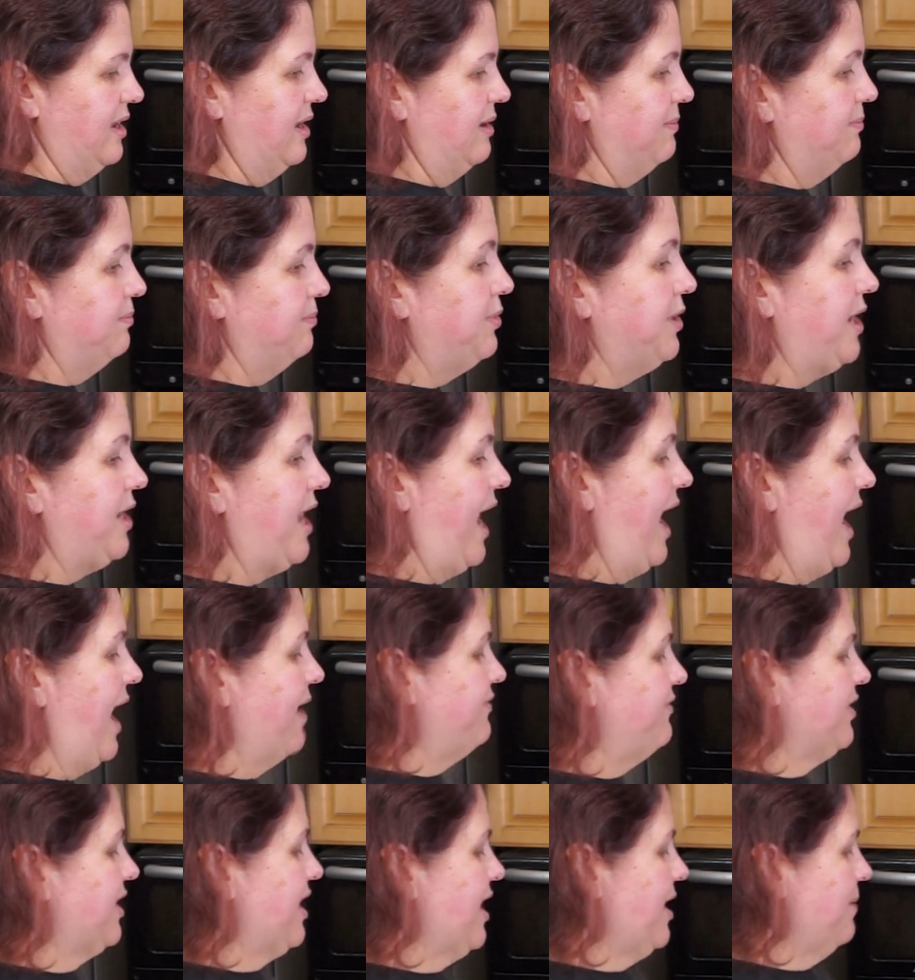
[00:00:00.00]
you put a
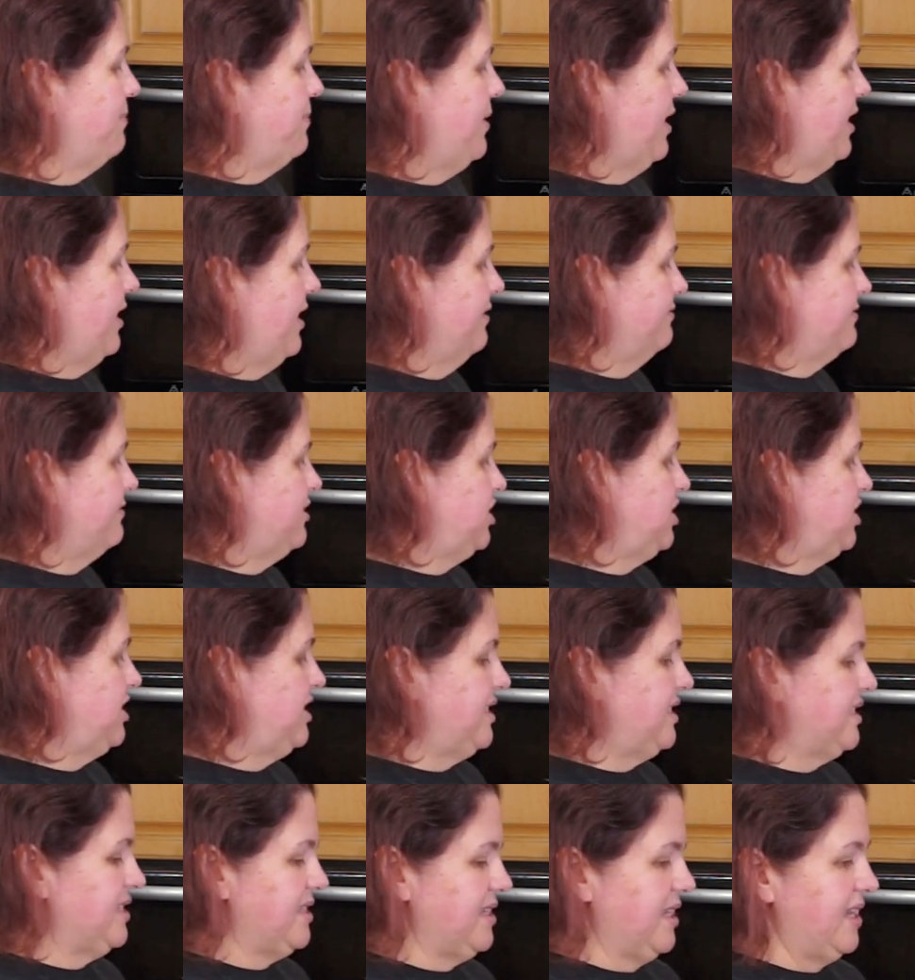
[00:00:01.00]
1/2 cup of
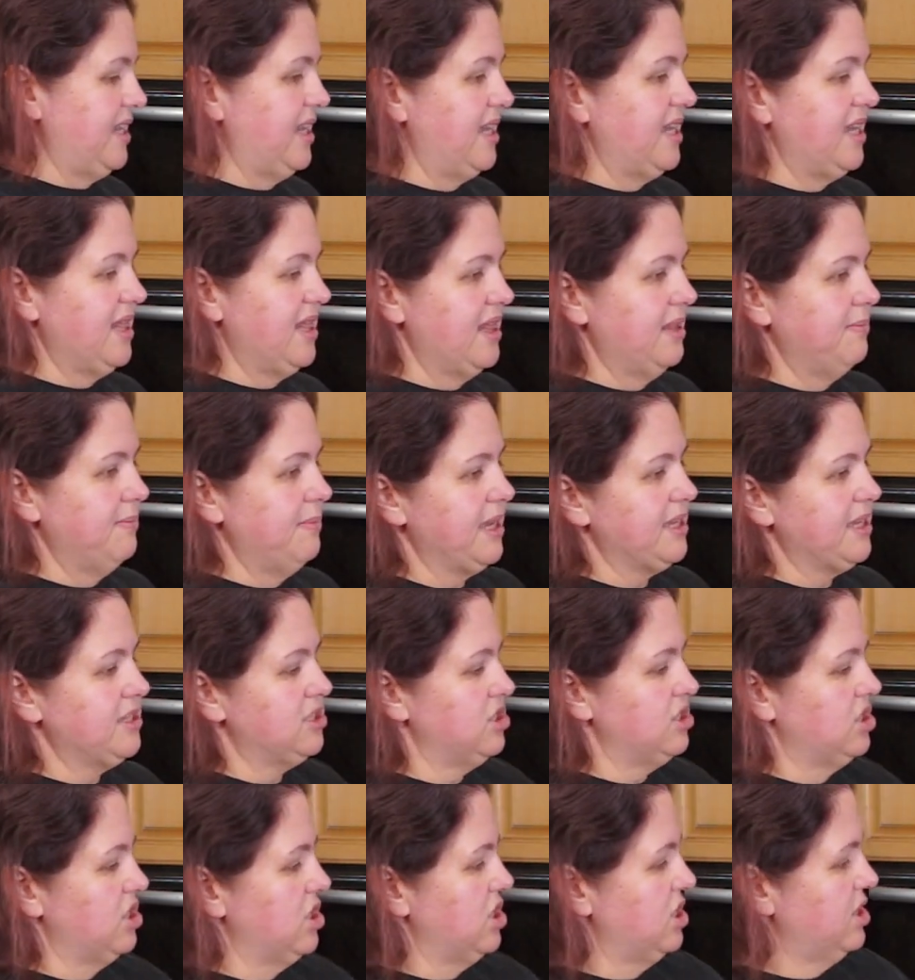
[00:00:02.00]
cheese in the
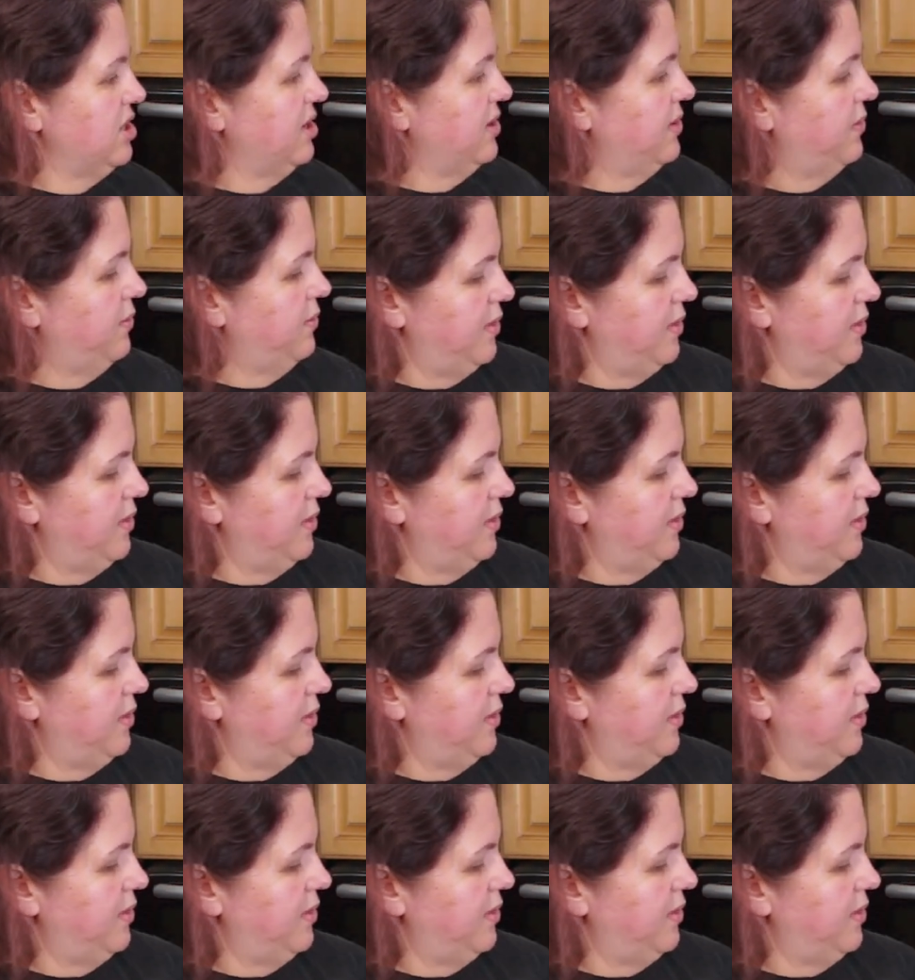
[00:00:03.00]
mixer